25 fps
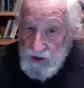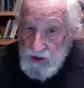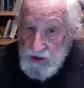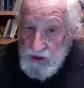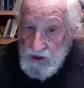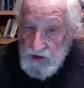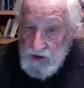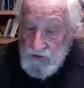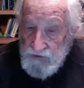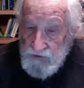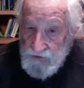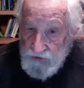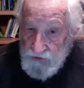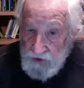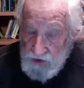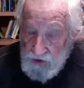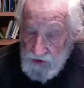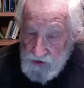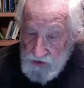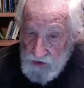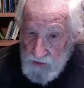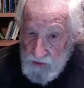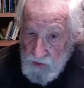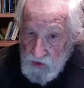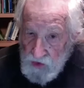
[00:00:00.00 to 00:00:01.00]
First
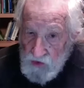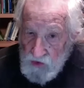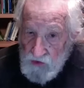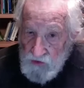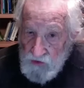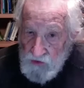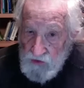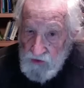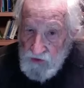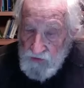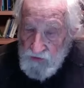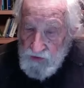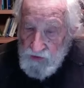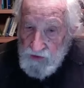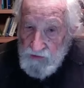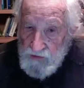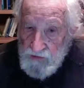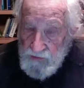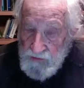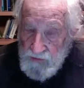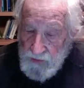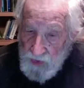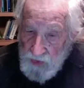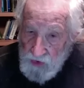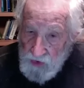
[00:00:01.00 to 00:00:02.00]
move,
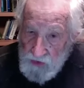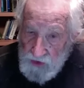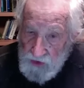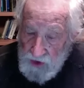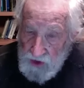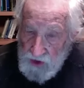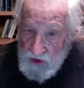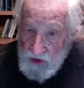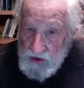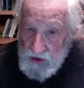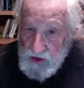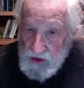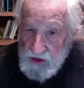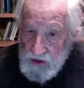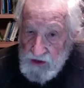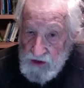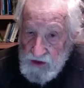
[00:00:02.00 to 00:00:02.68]
both cases.